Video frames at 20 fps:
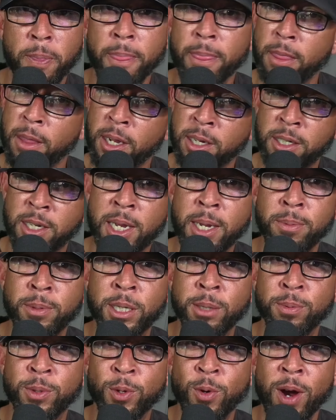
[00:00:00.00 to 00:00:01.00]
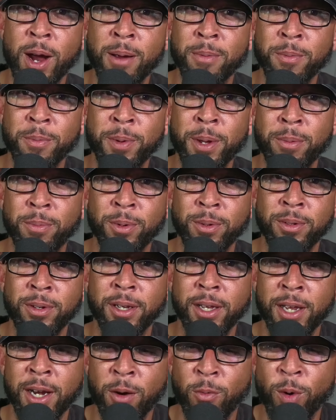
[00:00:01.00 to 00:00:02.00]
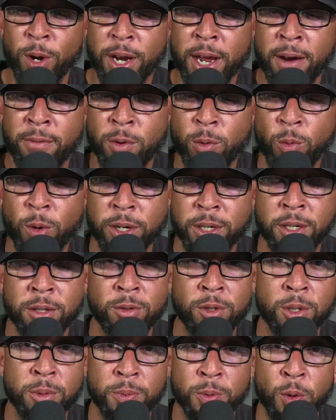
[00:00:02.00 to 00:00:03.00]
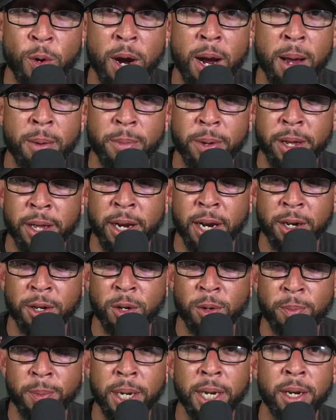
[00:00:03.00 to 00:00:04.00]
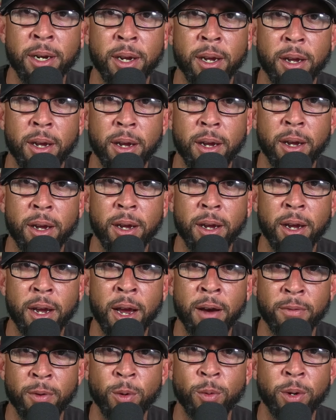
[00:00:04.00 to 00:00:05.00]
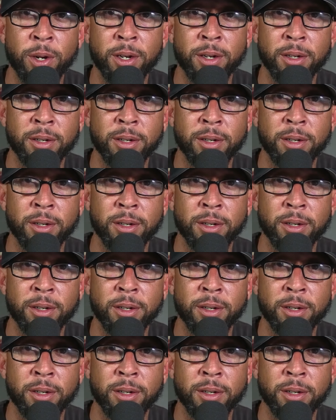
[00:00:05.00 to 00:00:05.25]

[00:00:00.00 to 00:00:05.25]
let's keep subscribing, people. And I want everyone to subscribe. And I do mean everyone.